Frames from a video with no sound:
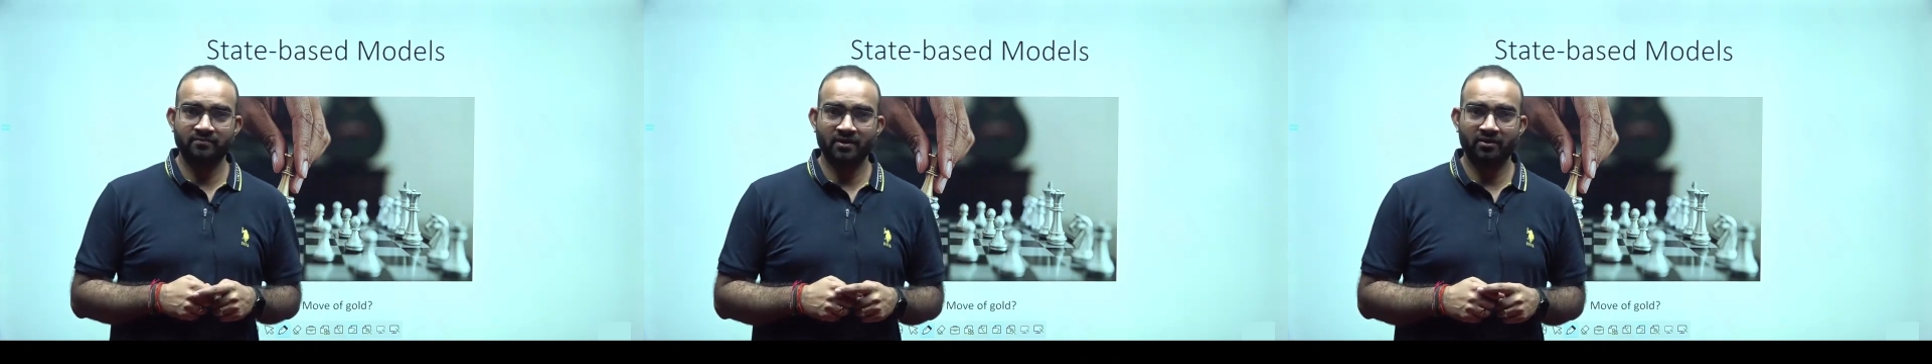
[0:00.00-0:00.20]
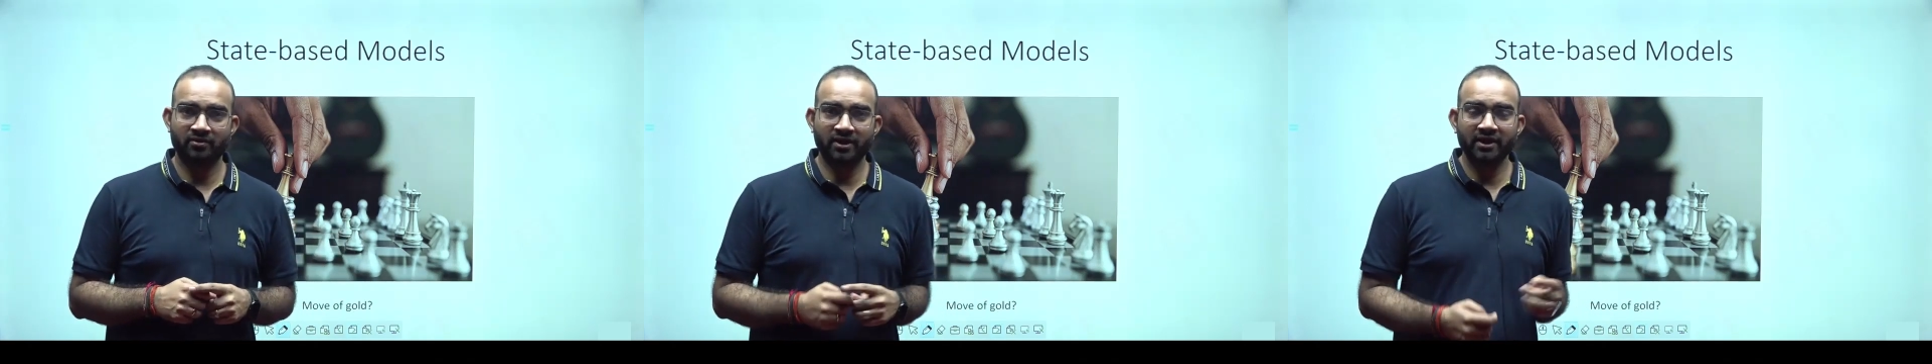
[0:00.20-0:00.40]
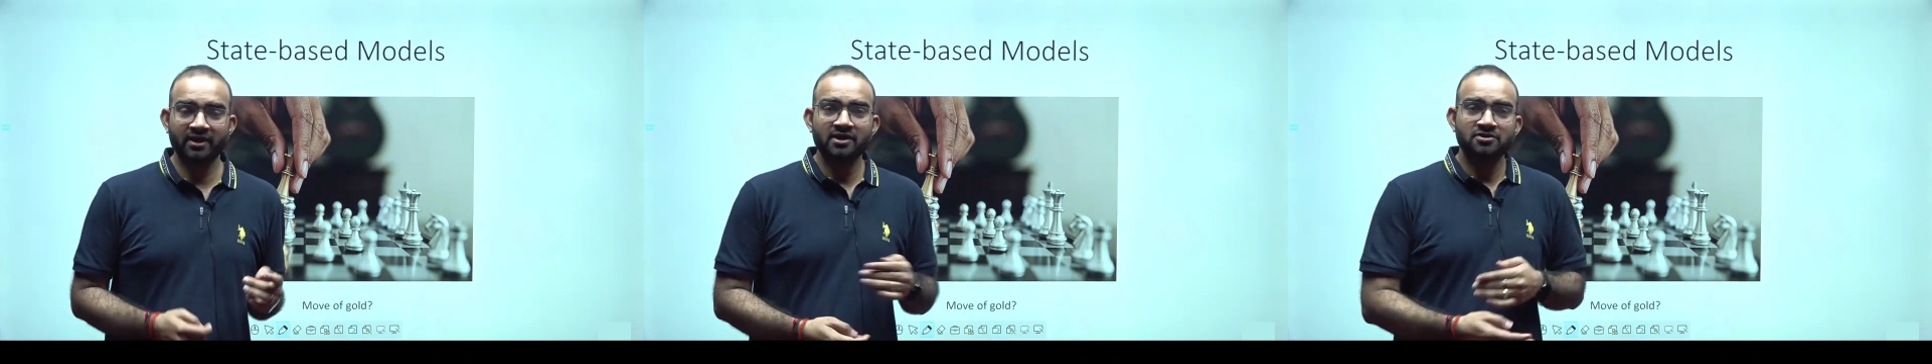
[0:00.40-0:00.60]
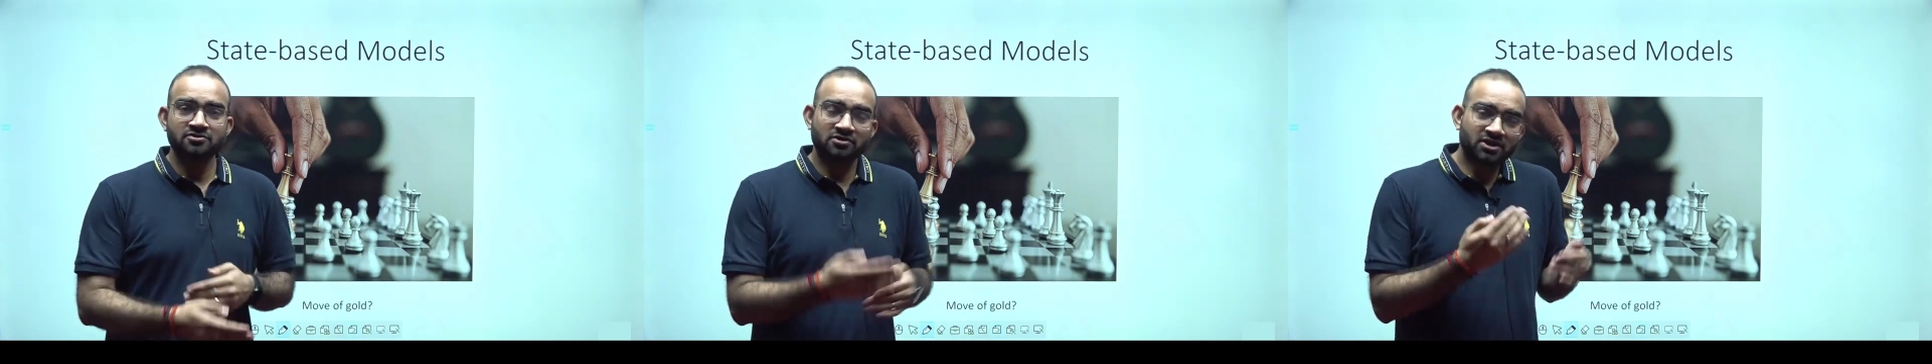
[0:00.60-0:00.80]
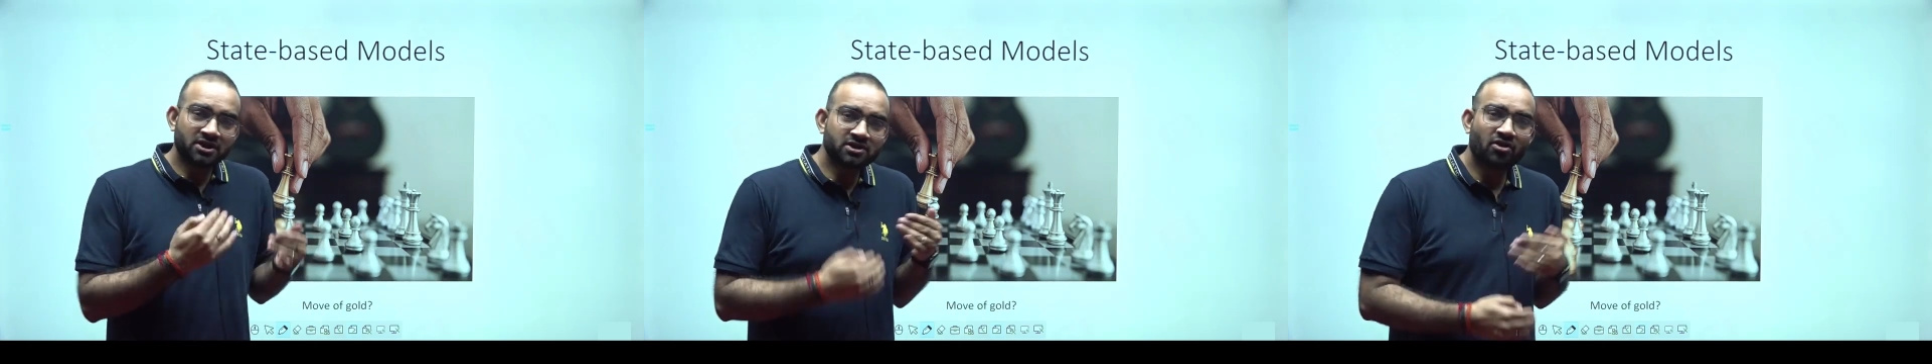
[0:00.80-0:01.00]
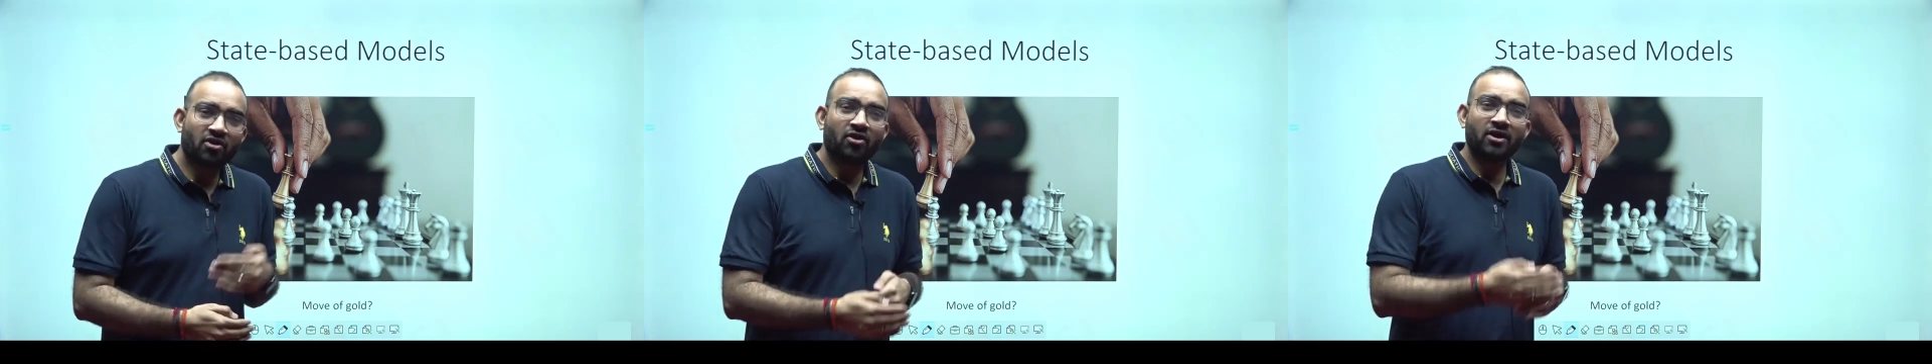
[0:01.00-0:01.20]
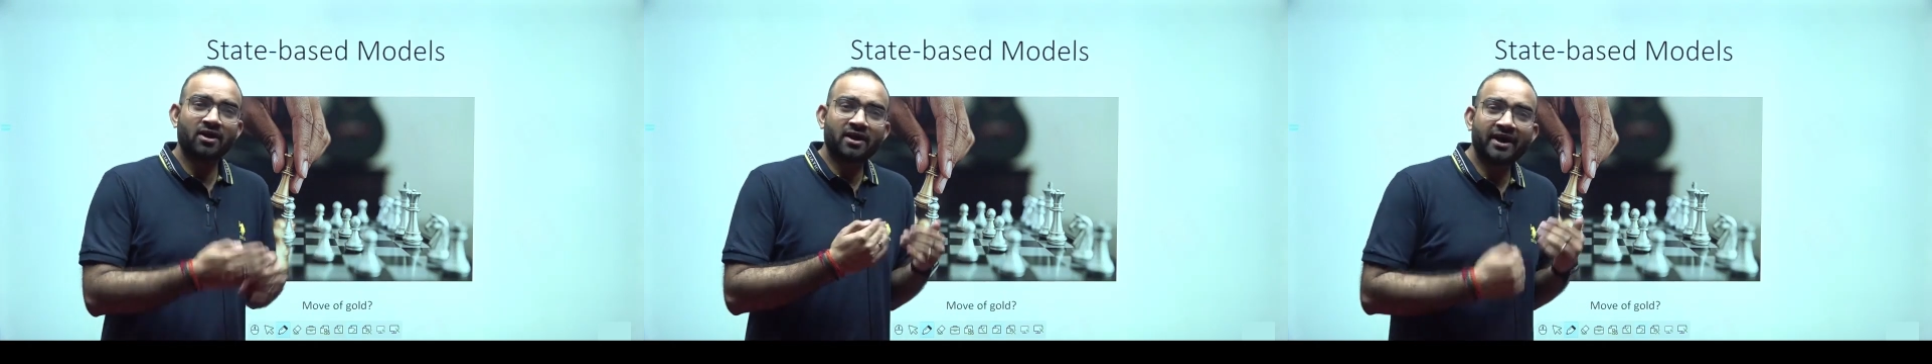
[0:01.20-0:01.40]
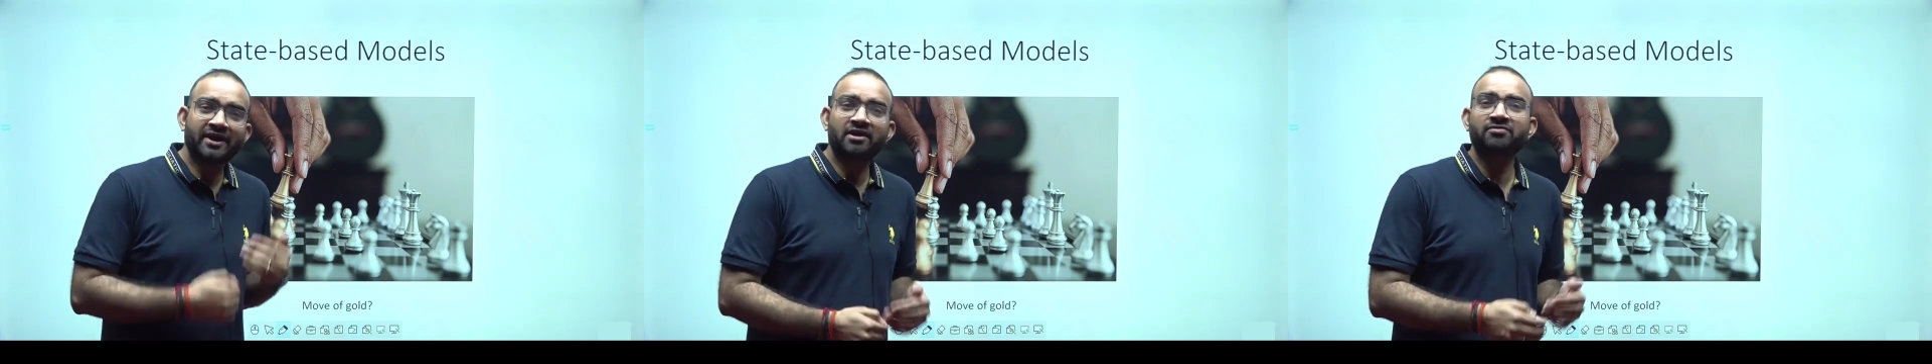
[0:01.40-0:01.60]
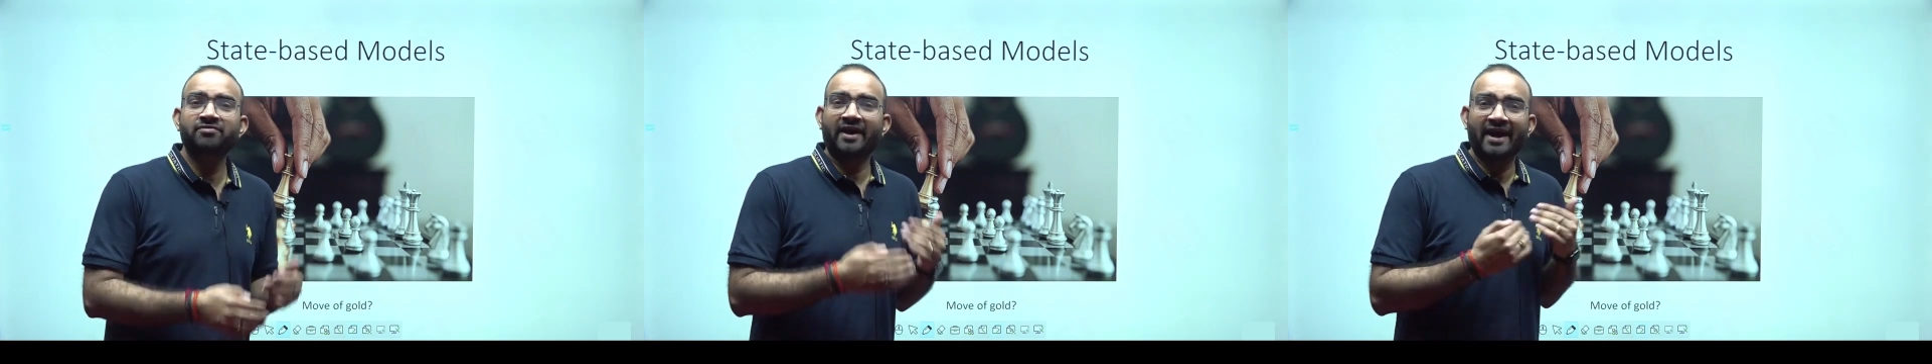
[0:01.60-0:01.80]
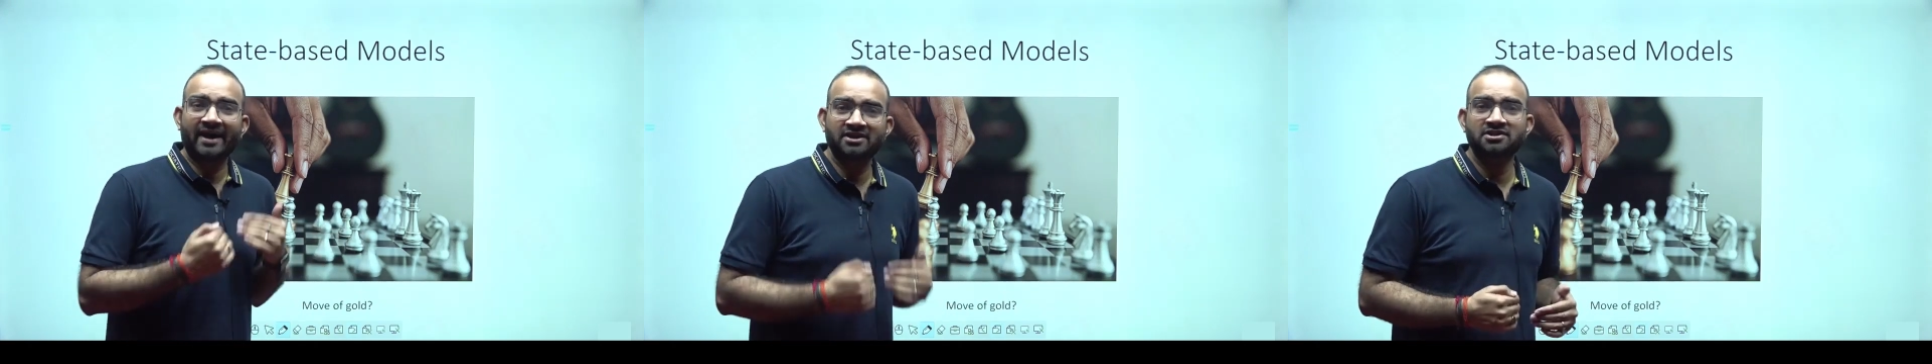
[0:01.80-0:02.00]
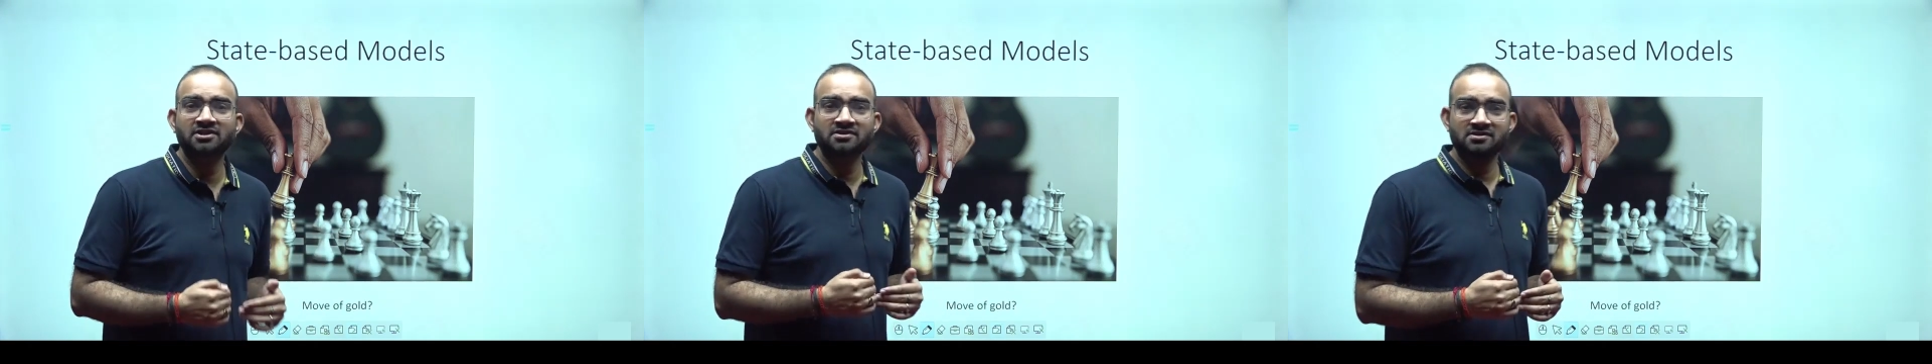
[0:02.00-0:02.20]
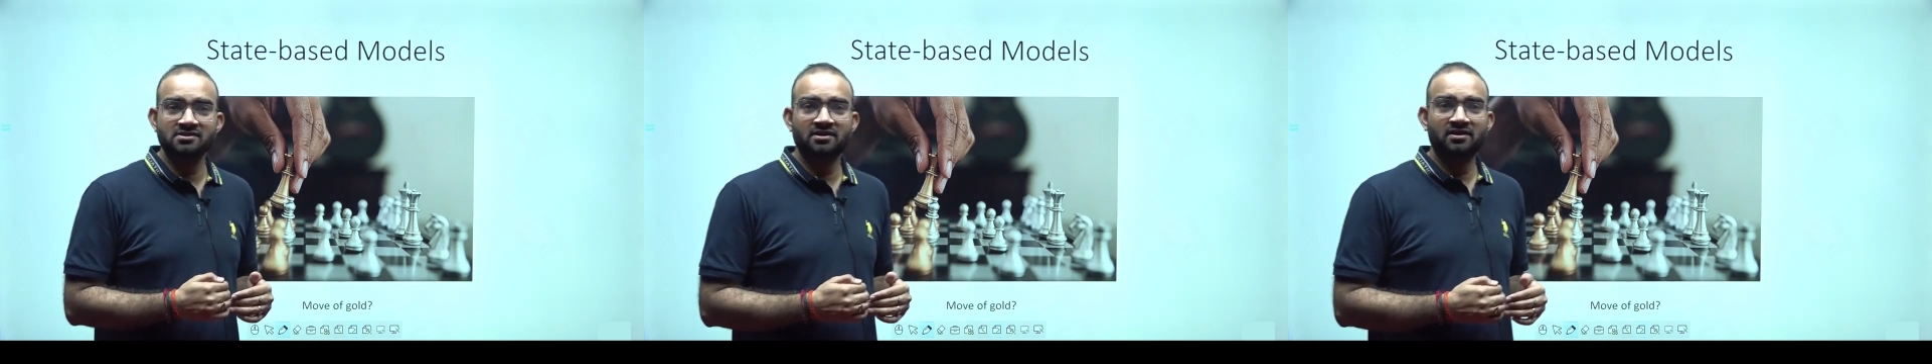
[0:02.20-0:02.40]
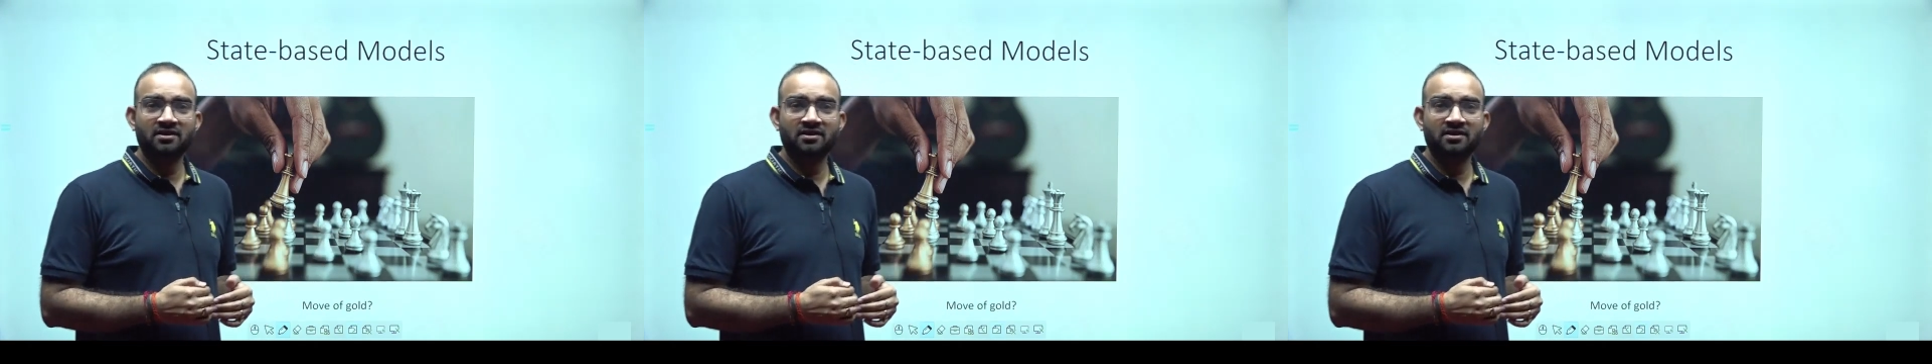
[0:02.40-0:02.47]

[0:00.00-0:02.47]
Okay, so there's all kind of actions.